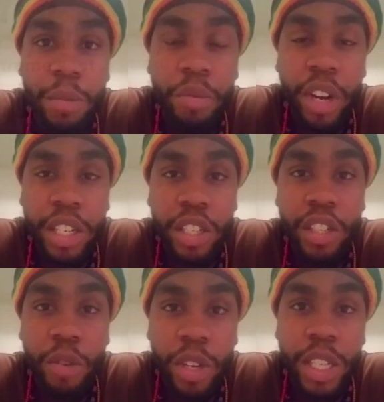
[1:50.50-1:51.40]
press
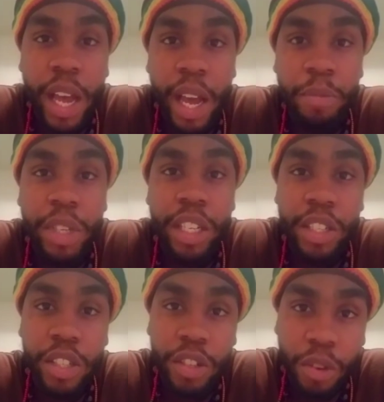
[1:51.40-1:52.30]
your time
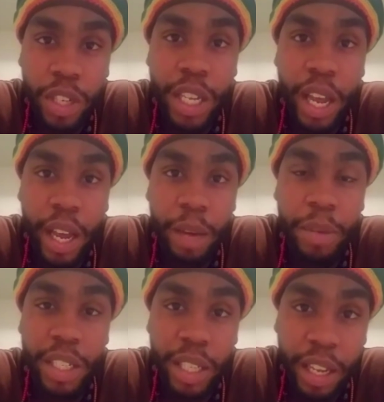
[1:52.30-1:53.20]
because your time
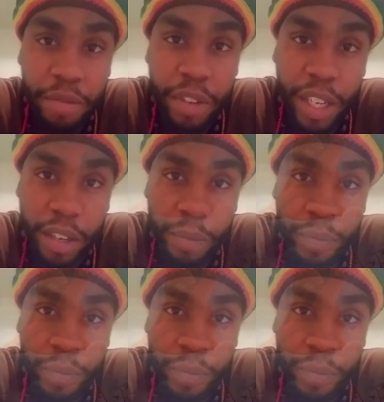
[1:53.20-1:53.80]
is infinite.